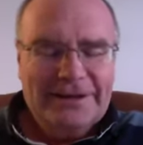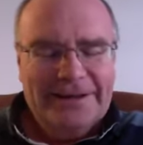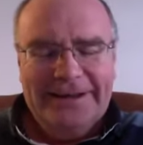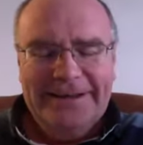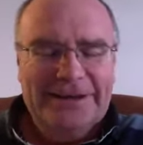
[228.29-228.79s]

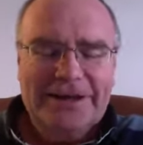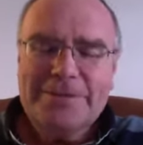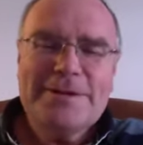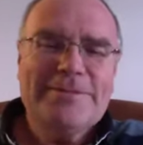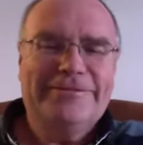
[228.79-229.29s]
you're going to
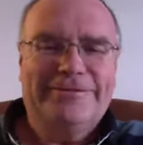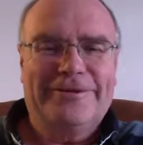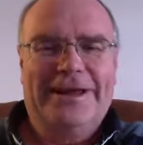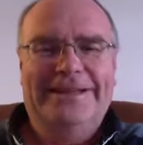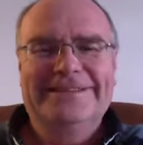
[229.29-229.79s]
be my
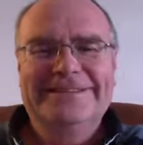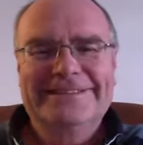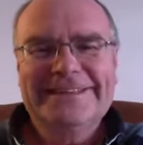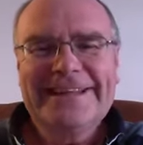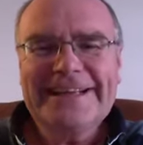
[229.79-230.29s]

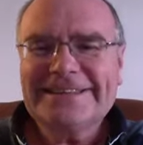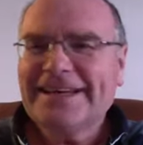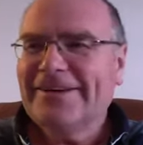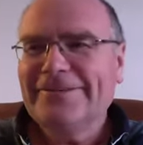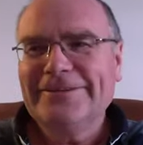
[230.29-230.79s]
friends. That's
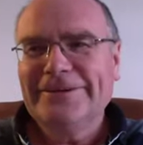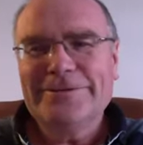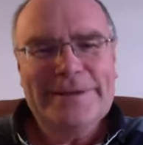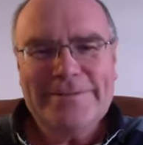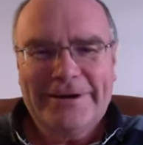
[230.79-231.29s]
how you'll
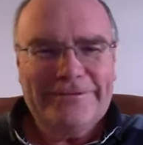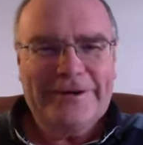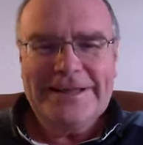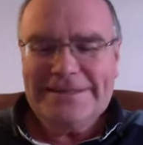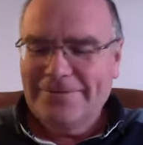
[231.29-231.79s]
be my
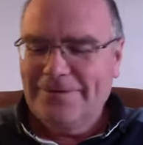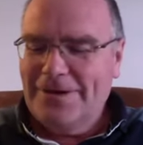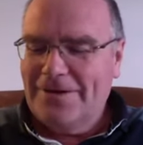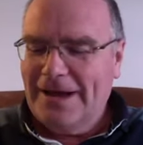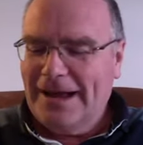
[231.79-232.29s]
friends. If
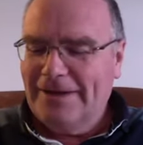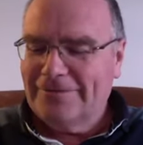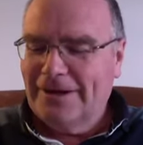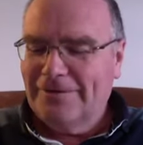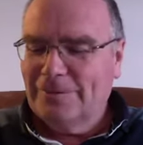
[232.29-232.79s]
you have
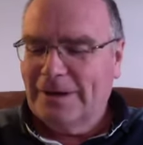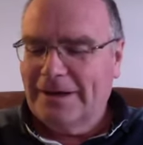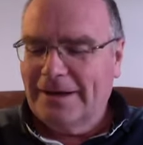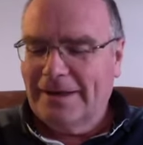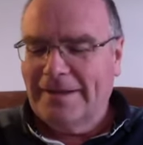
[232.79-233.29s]
love one
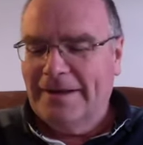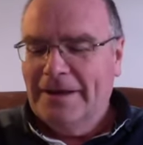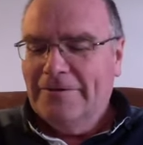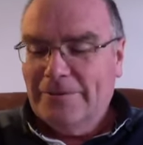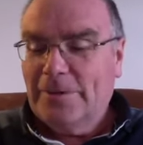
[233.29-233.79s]
another.
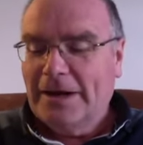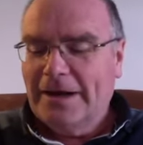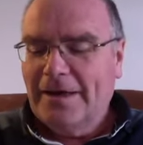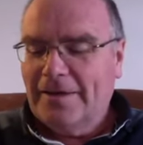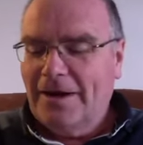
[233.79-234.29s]
For one
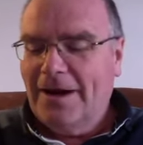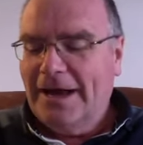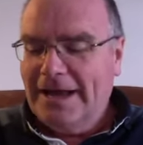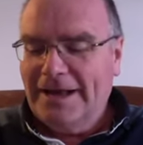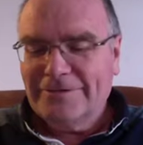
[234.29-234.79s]
another, I
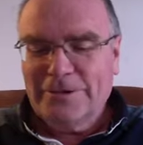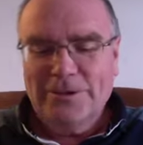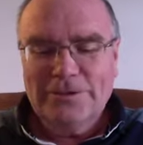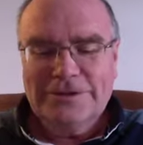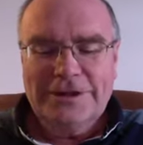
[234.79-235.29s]
have
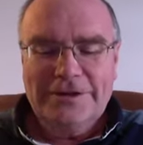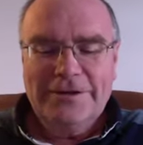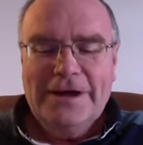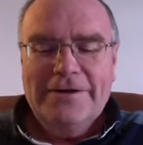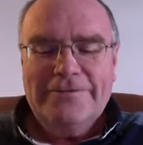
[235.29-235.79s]
called you
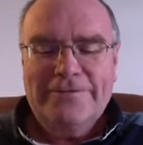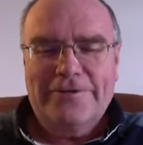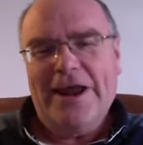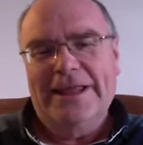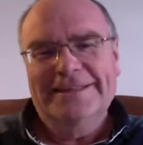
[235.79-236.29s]

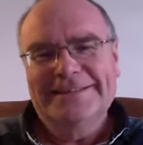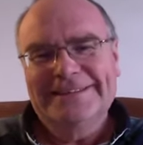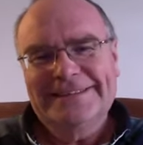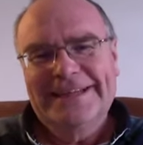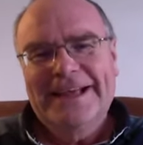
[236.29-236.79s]
friends.